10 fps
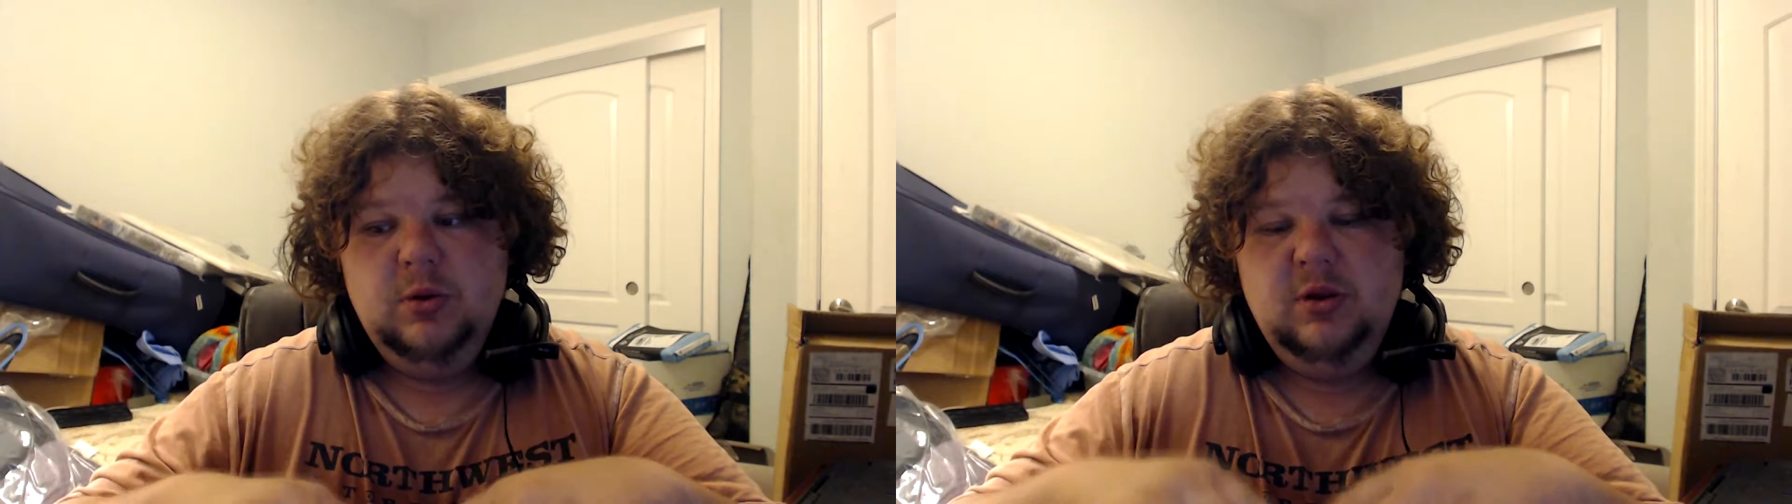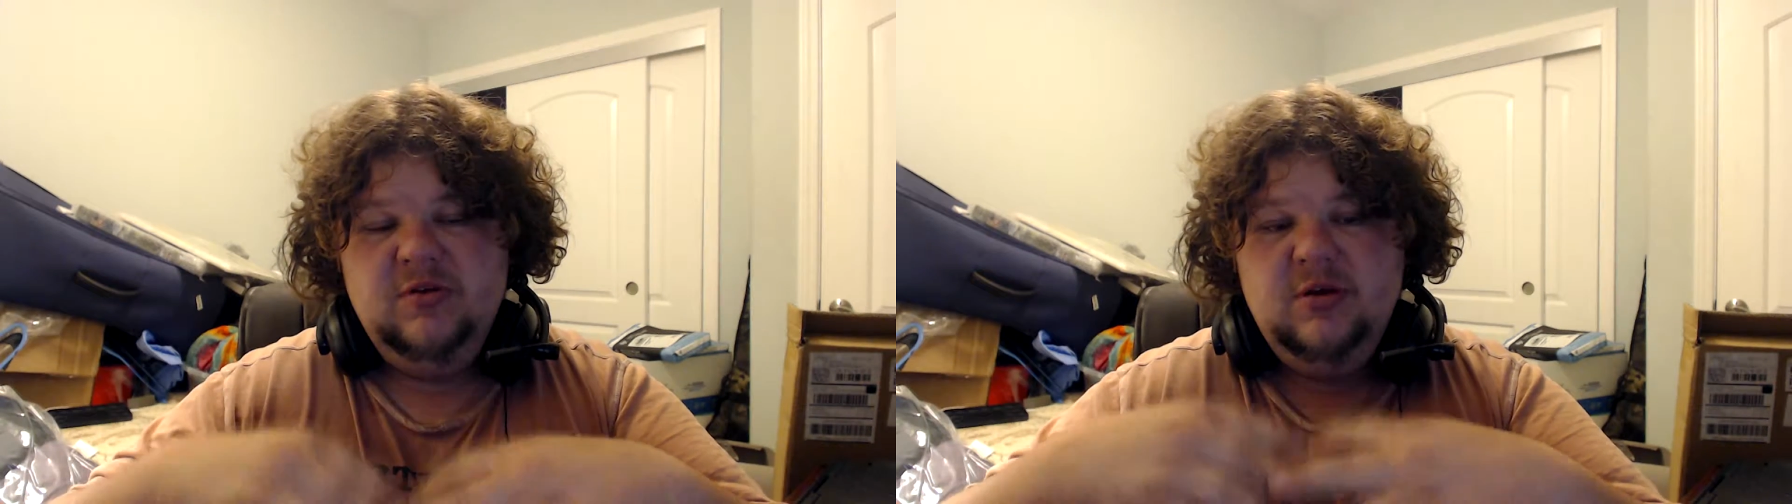
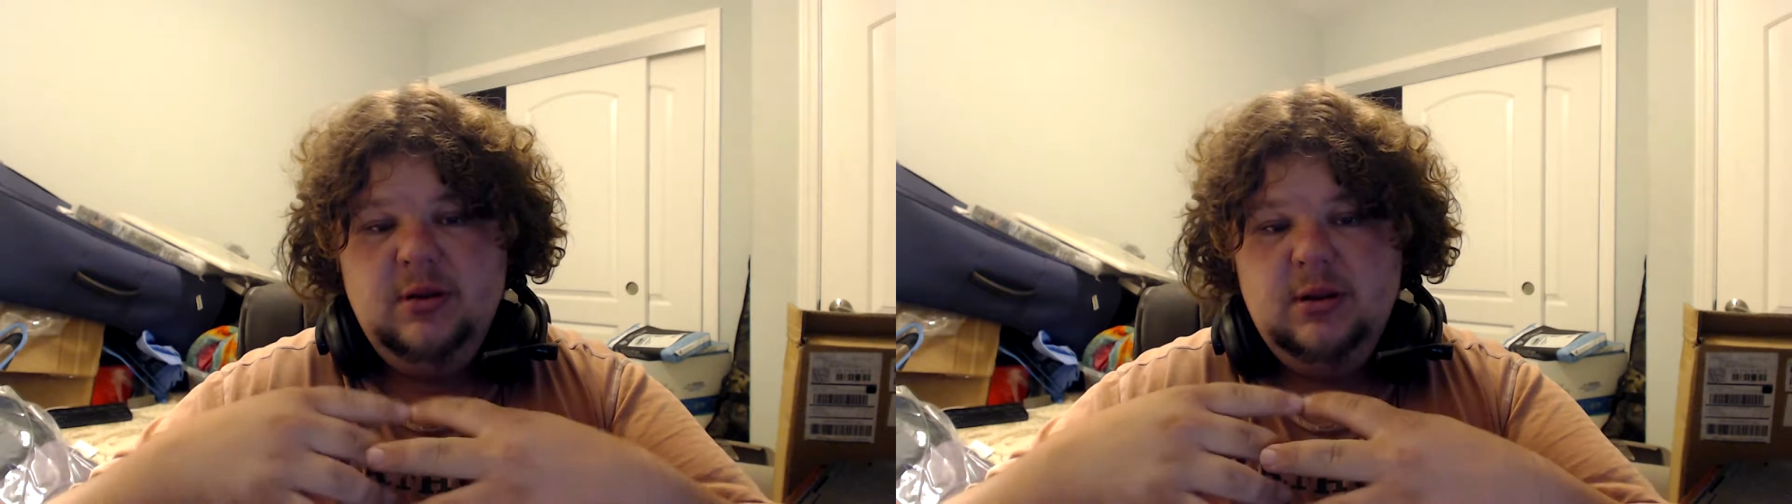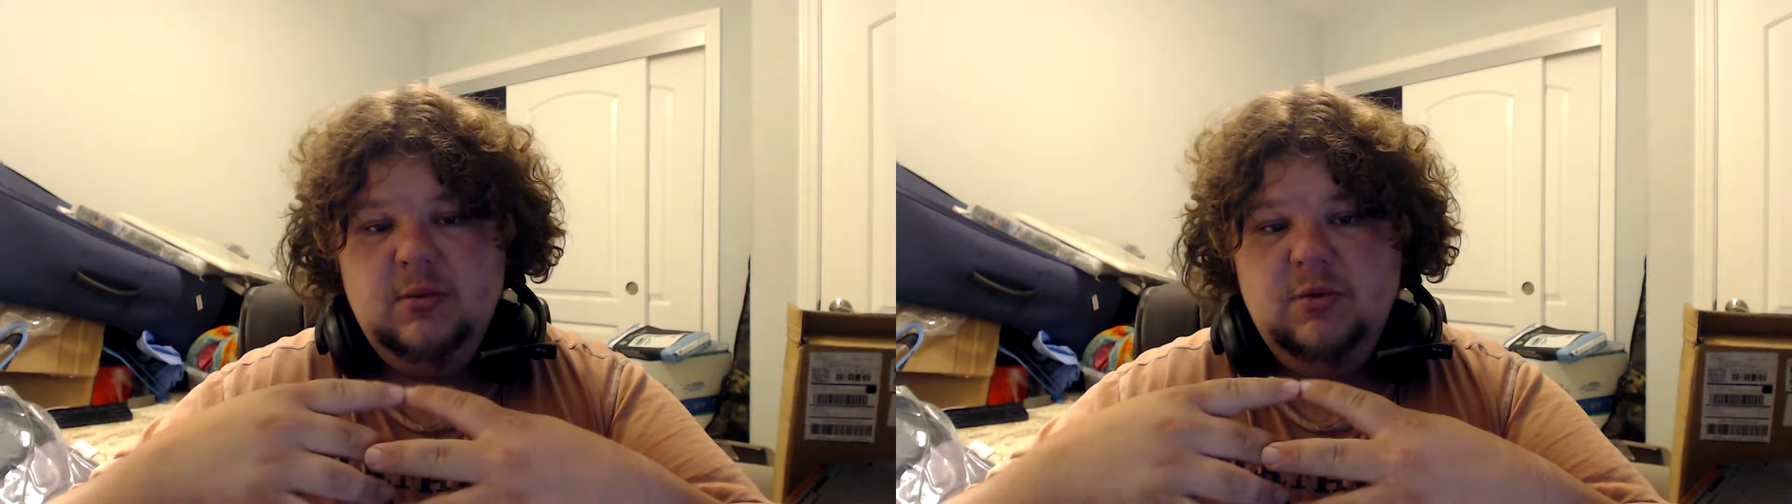when you
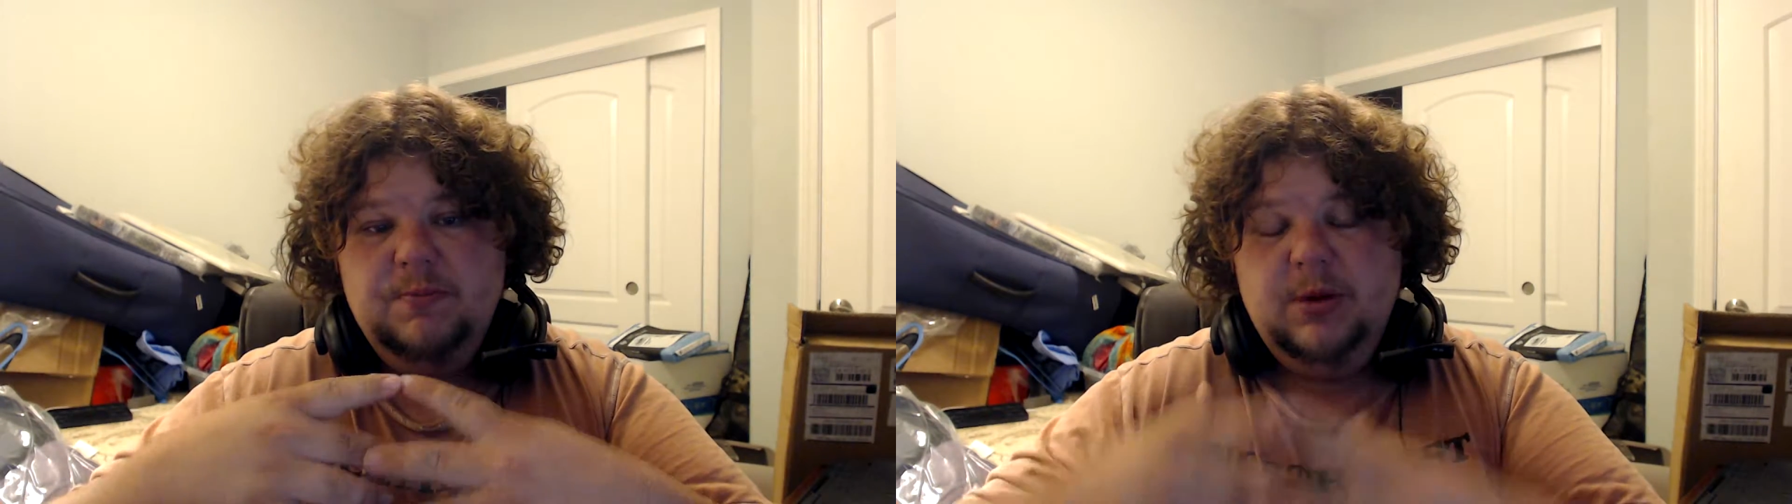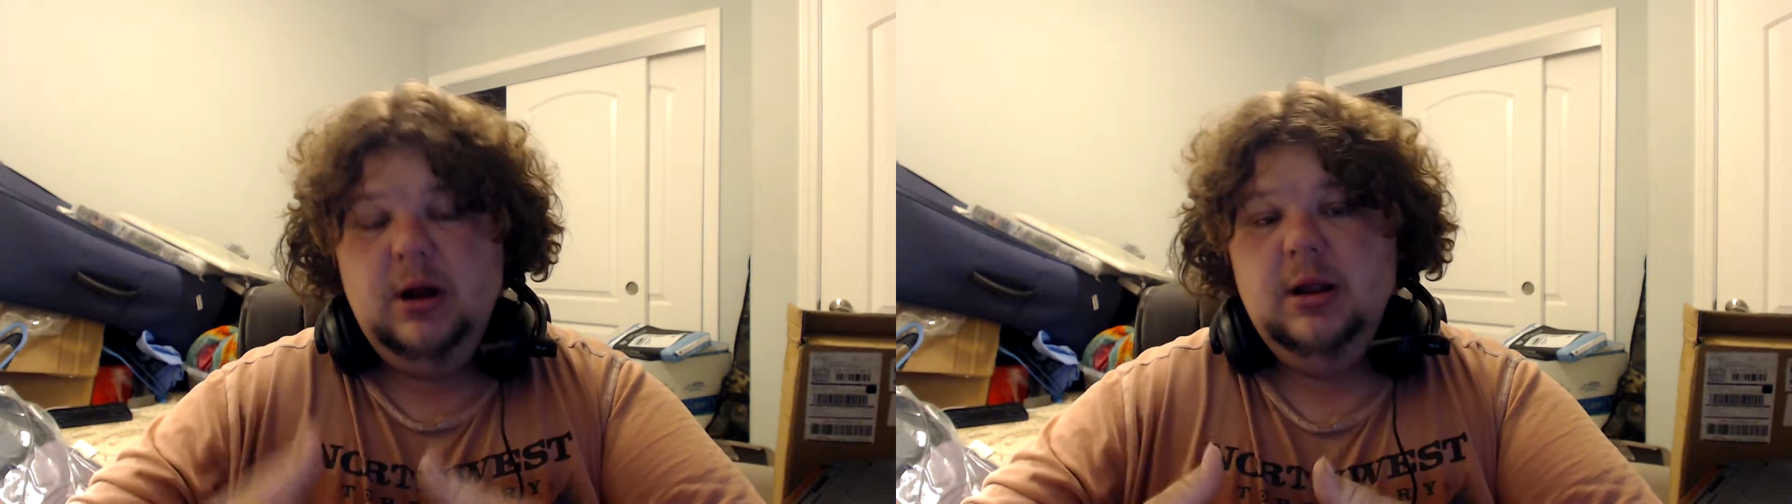saw it
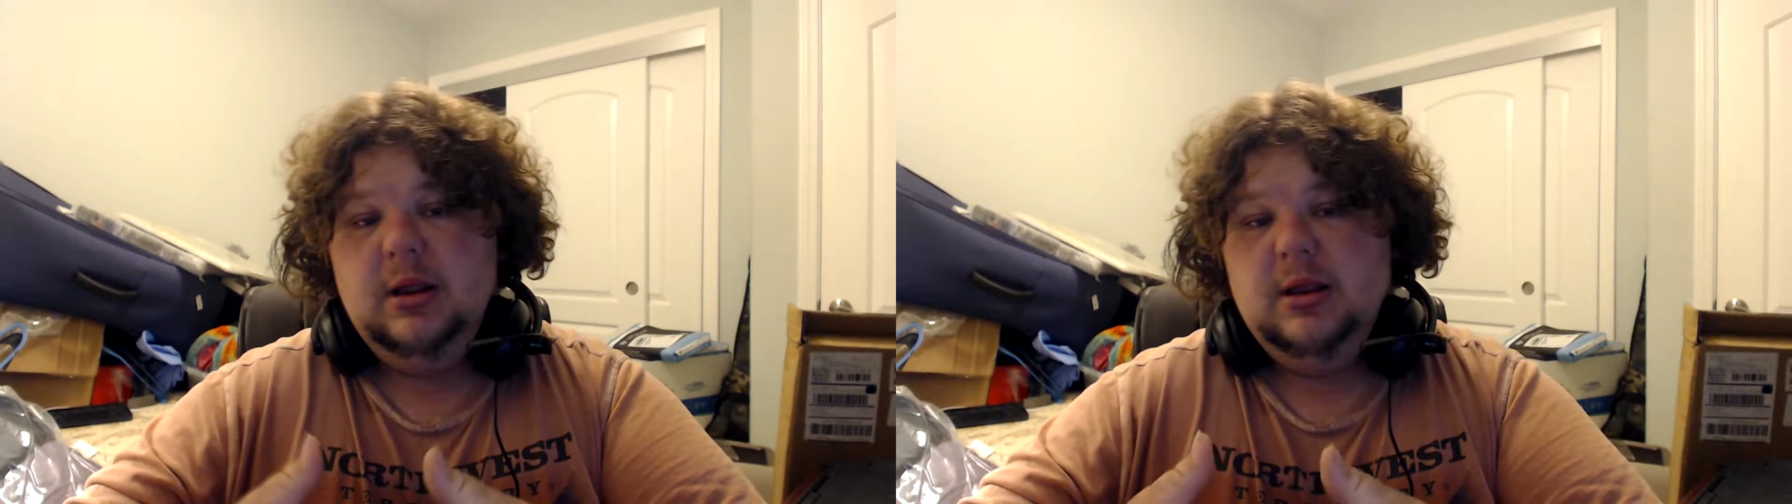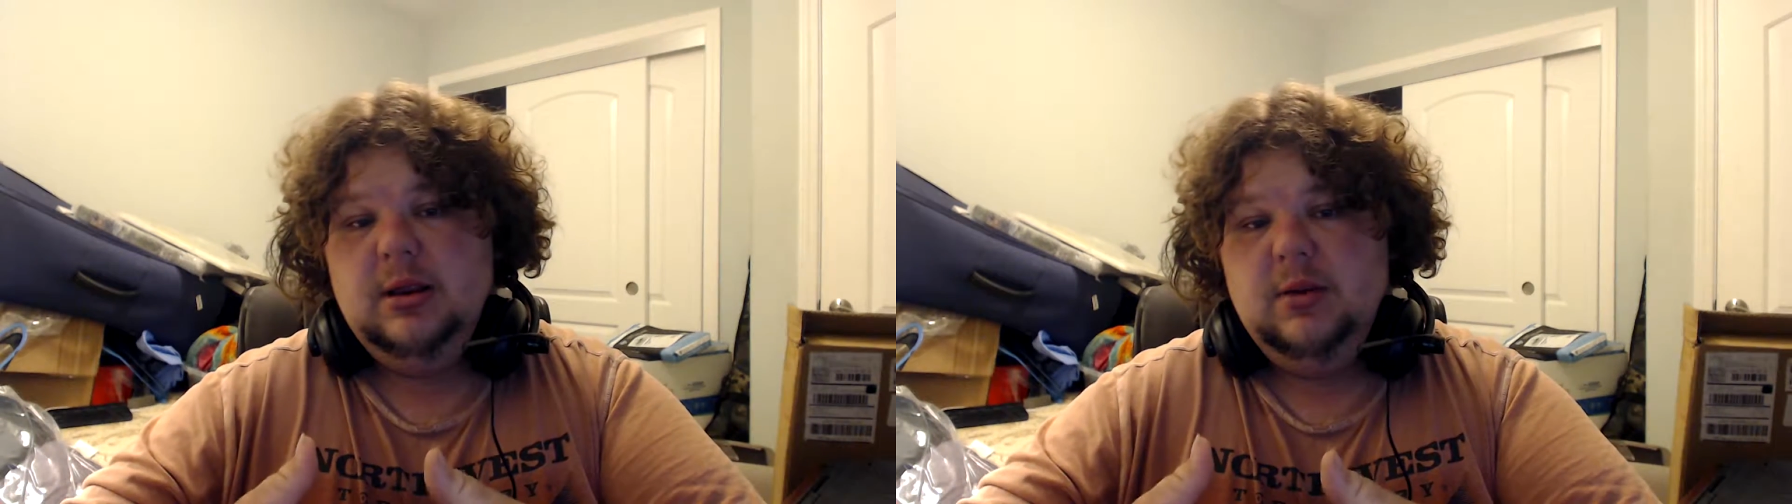with
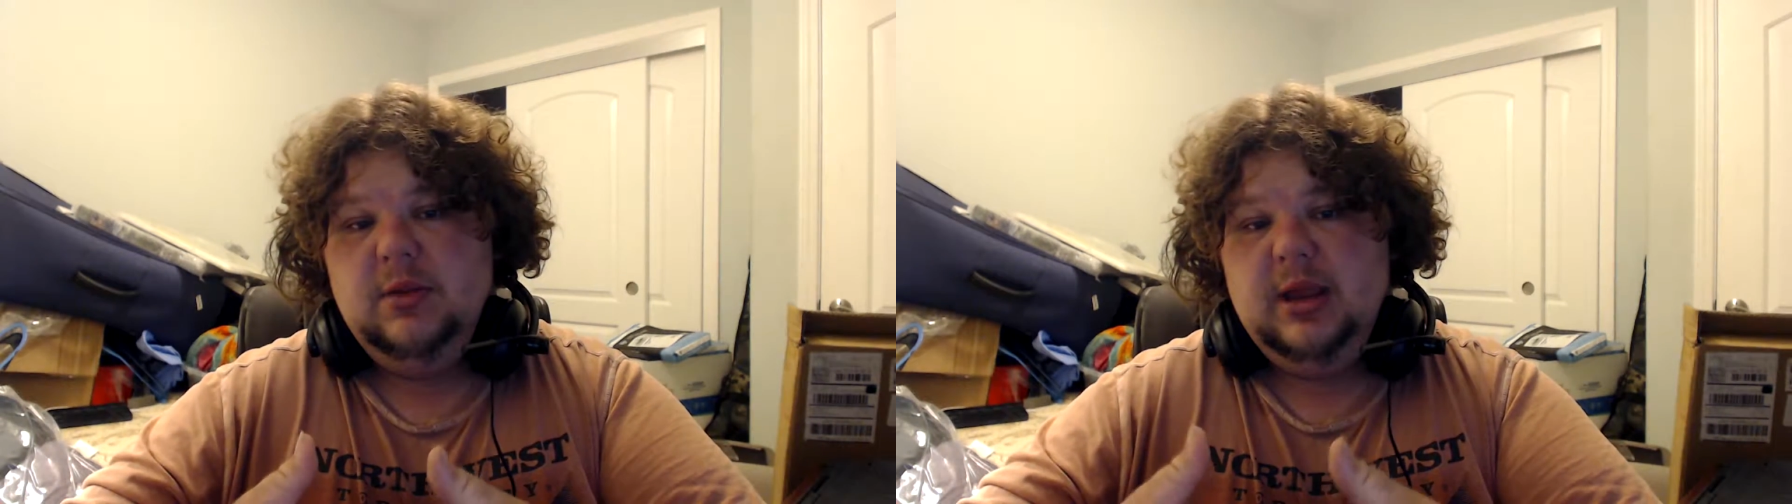punk,